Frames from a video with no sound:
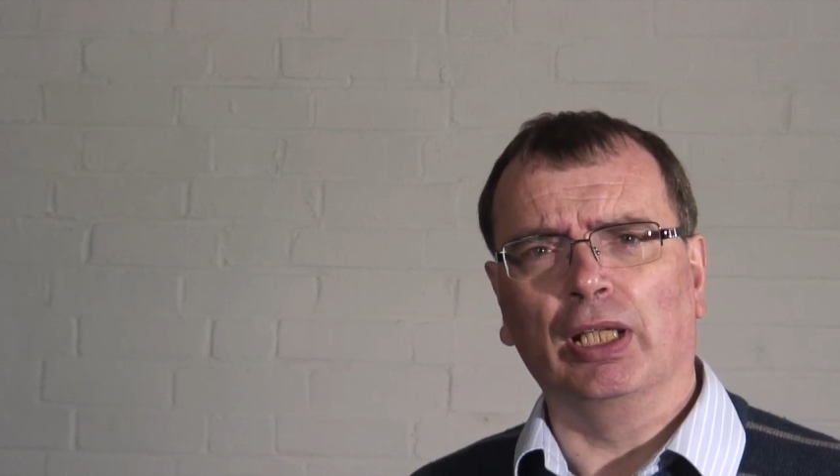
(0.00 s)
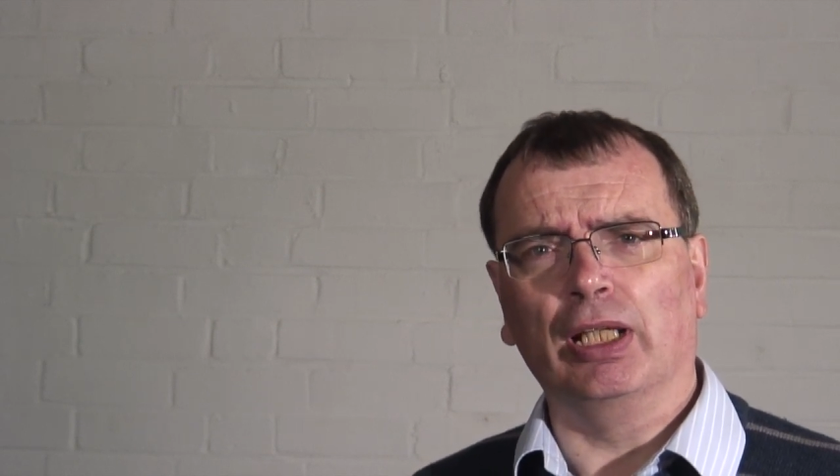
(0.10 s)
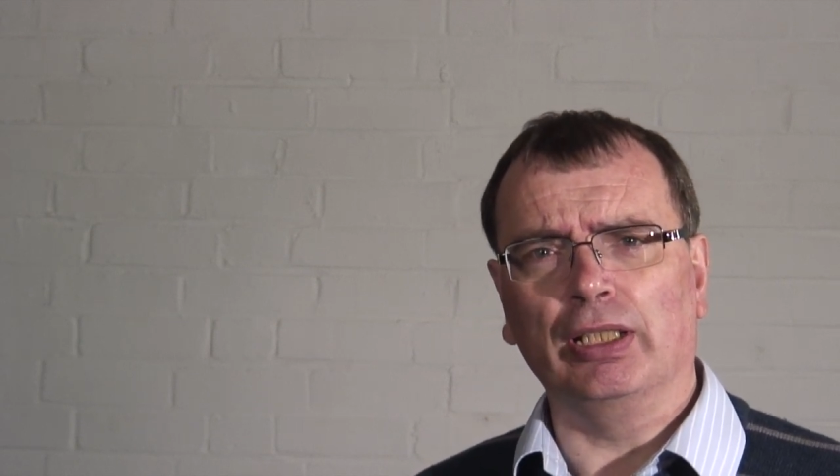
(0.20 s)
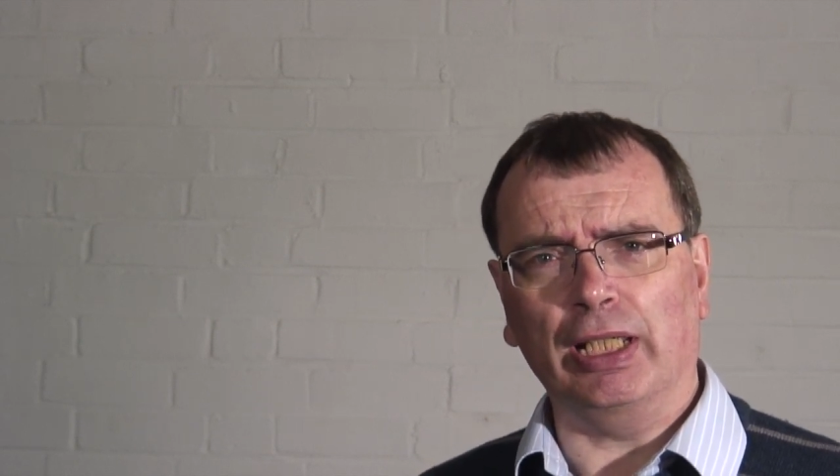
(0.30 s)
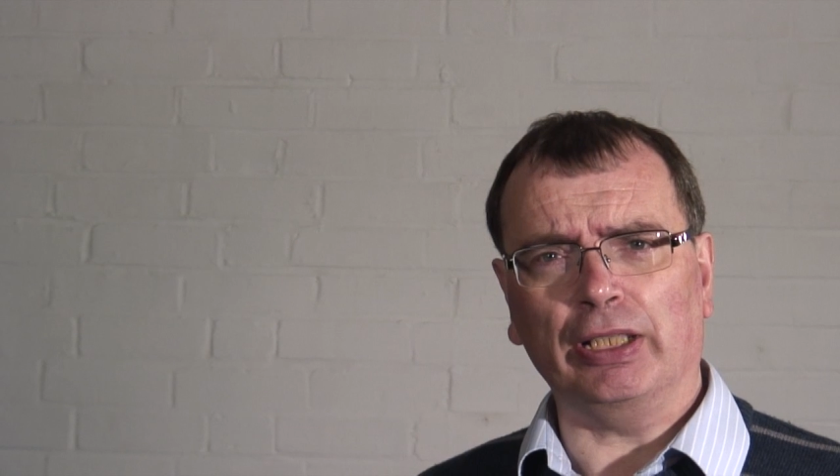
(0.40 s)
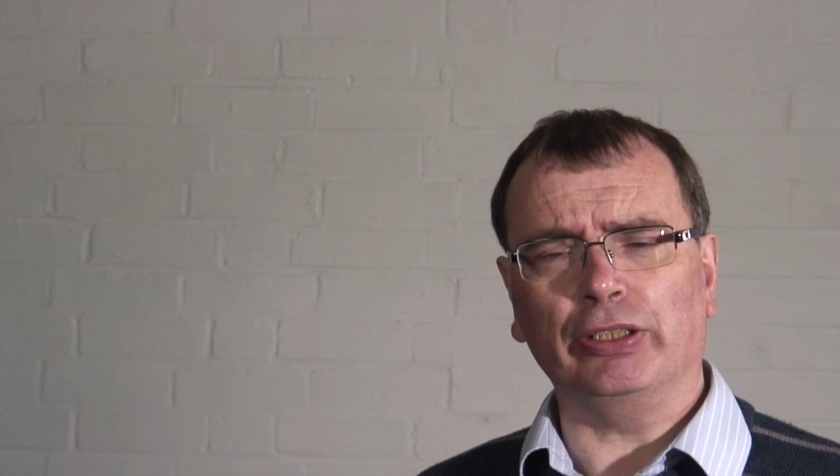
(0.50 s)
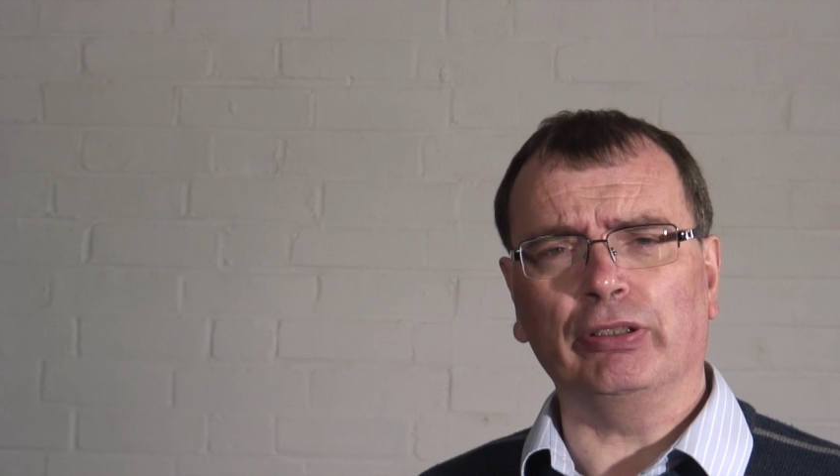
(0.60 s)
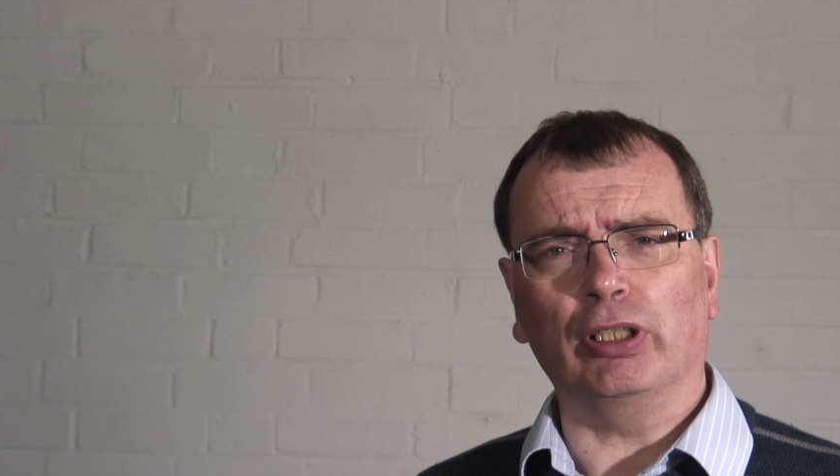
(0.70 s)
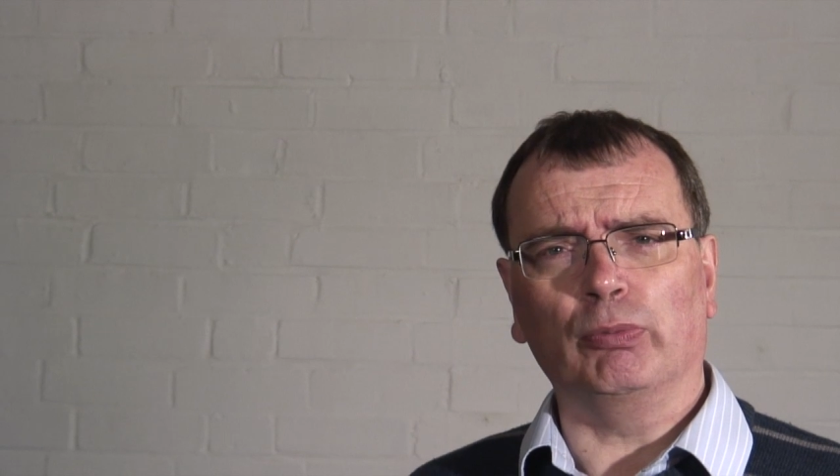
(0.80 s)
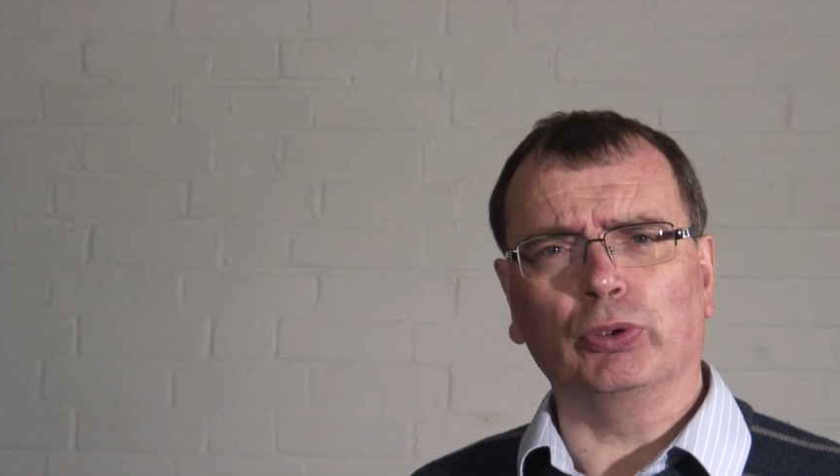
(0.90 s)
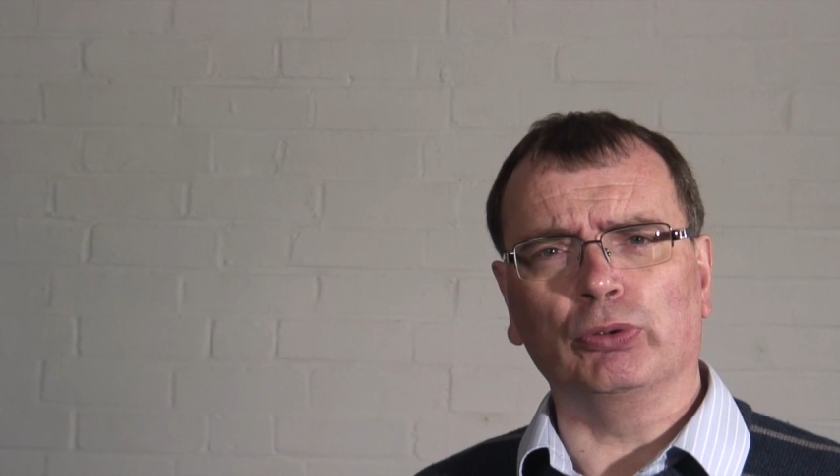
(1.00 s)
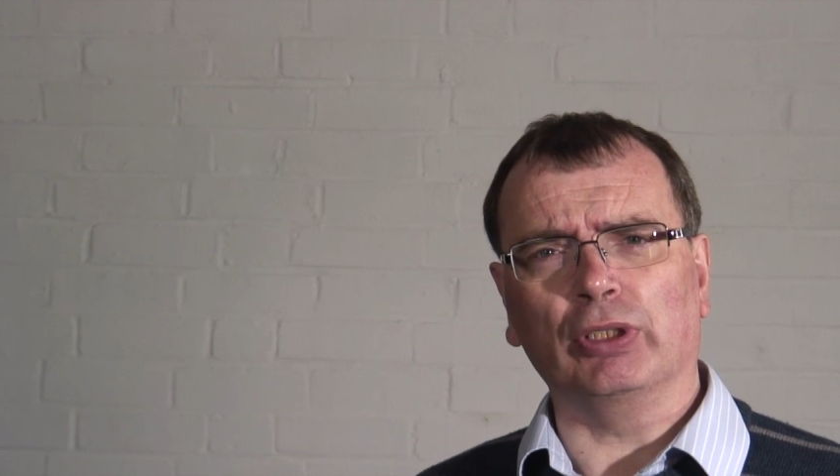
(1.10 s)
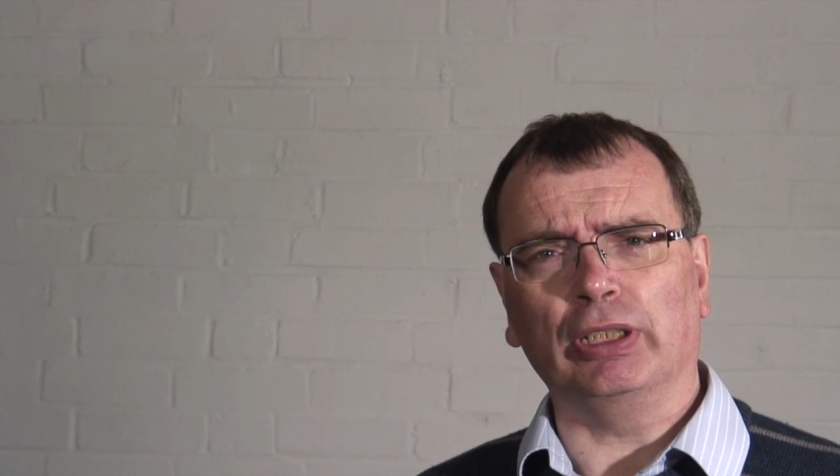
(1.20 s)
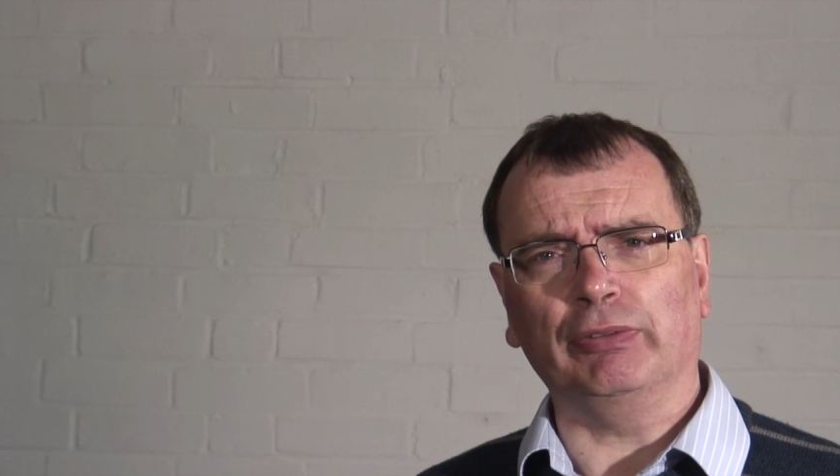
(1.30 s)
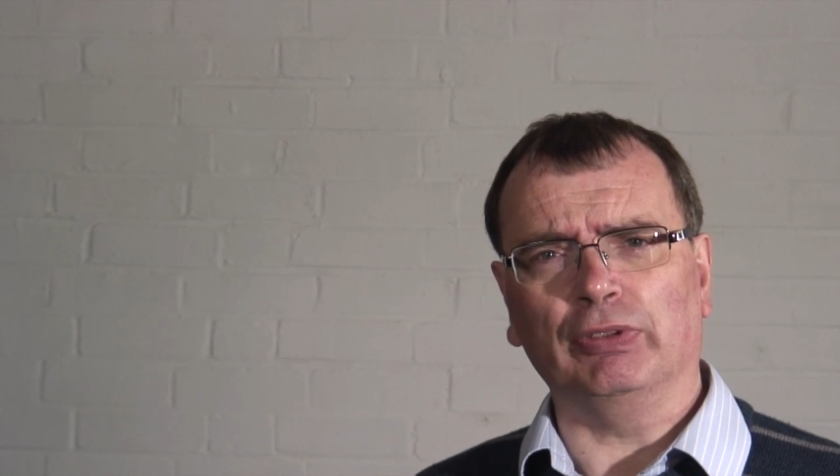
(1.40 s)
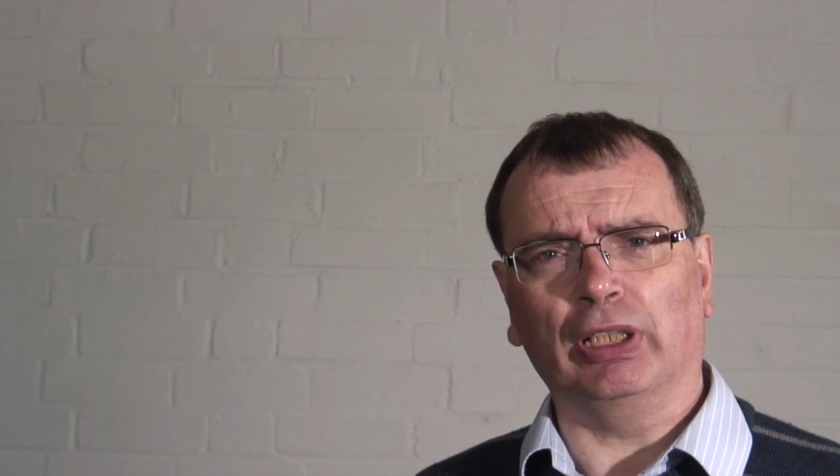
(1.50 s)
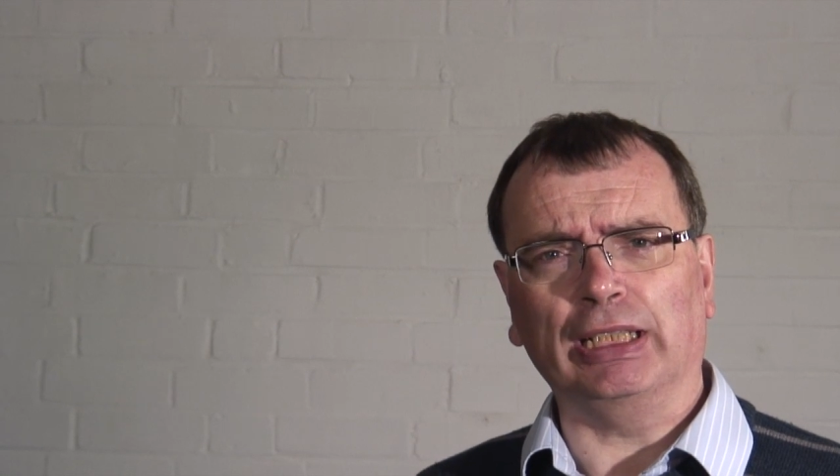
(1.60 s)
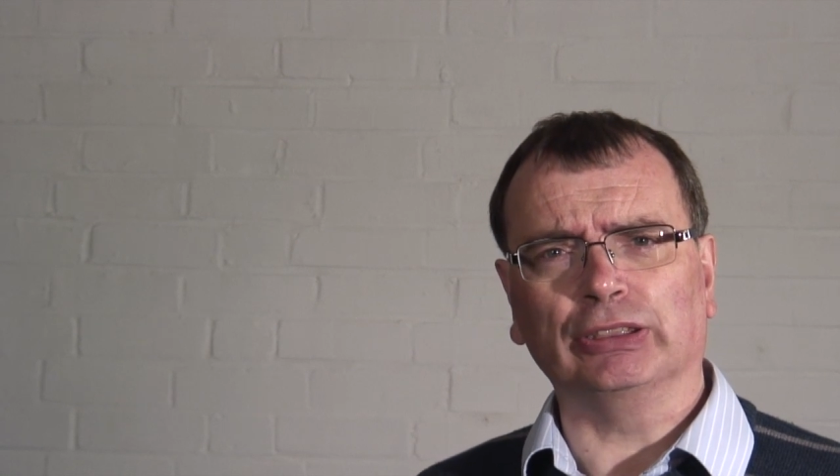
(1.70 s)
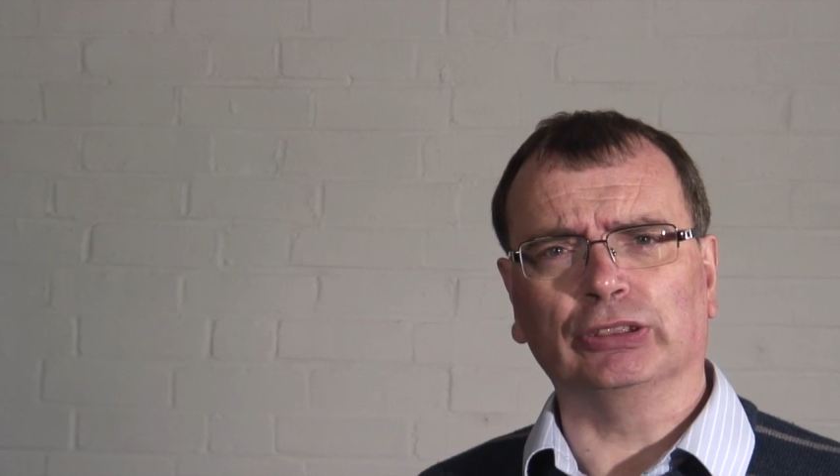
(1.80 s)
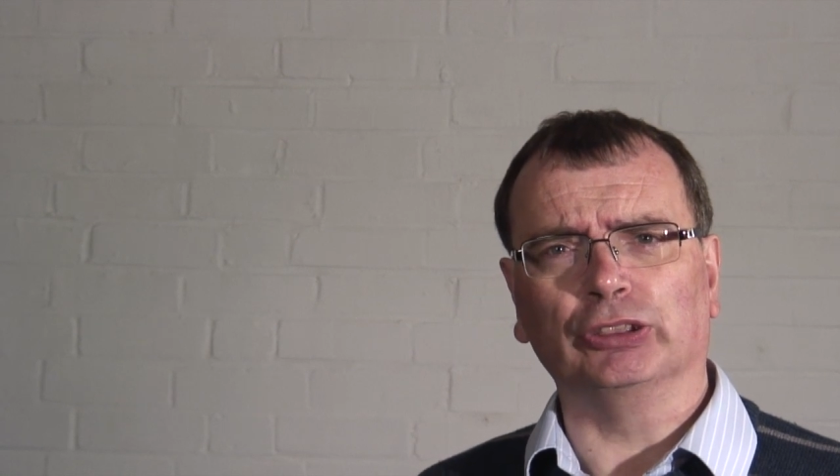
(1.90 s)
And now you know what all the different
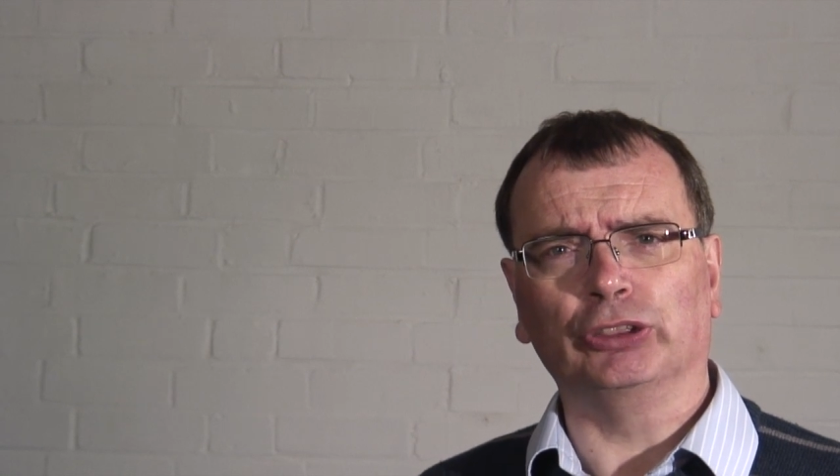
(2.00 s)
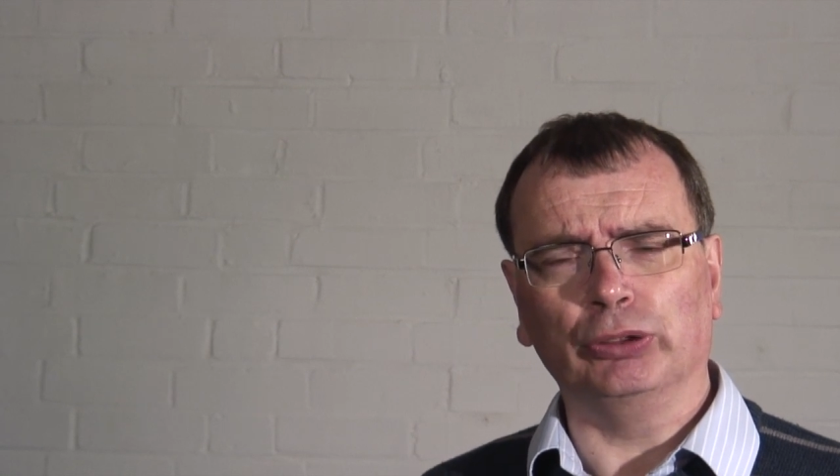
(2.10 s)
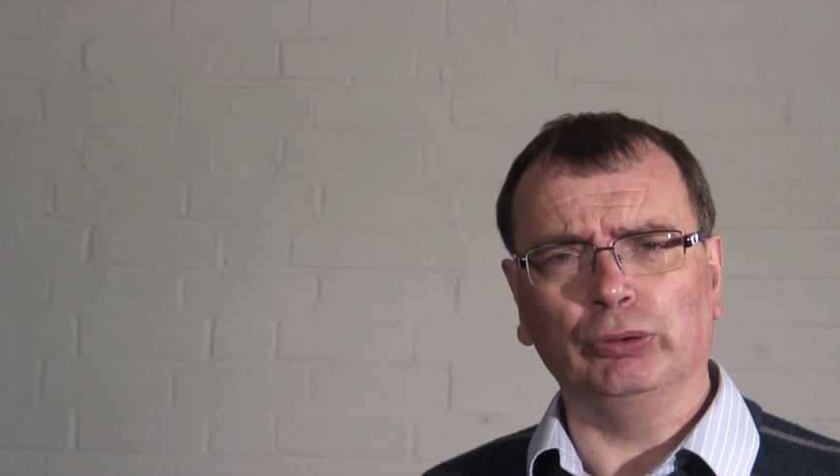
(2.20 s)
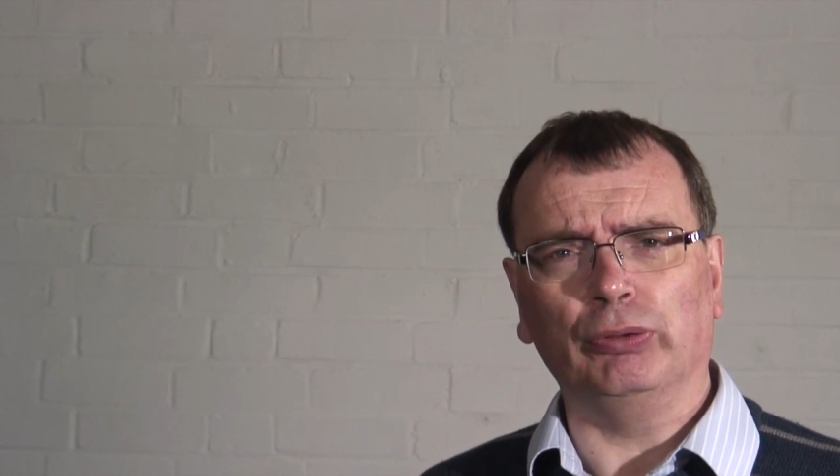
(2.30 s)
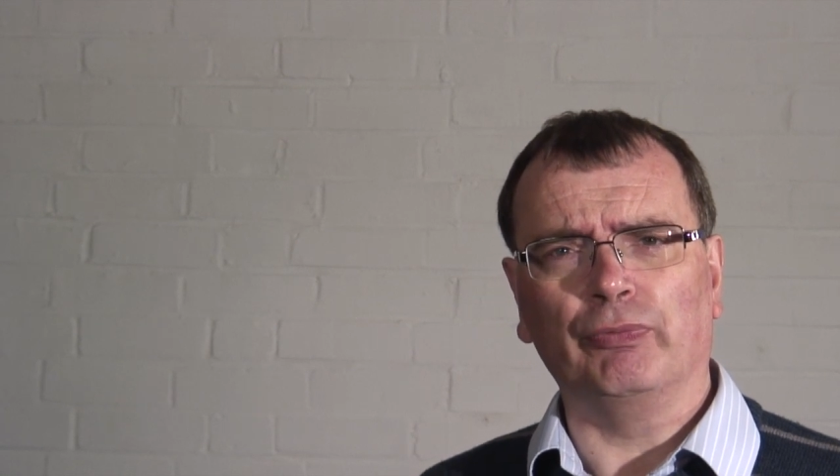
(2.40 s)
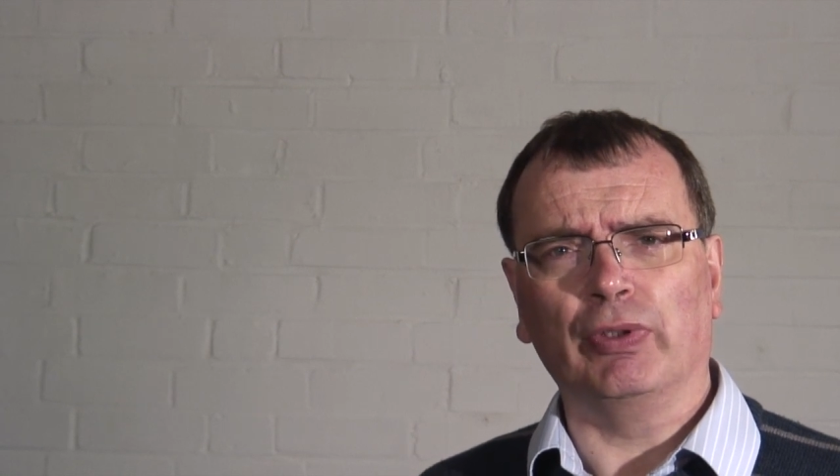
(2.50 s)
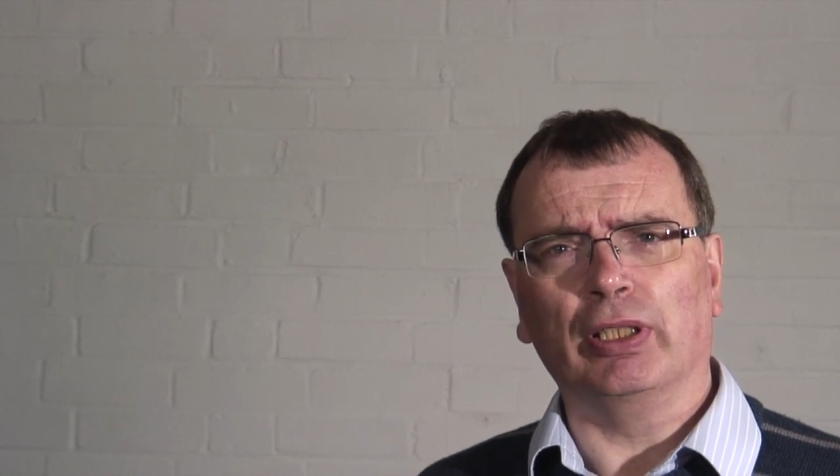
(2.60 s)
lanterns do.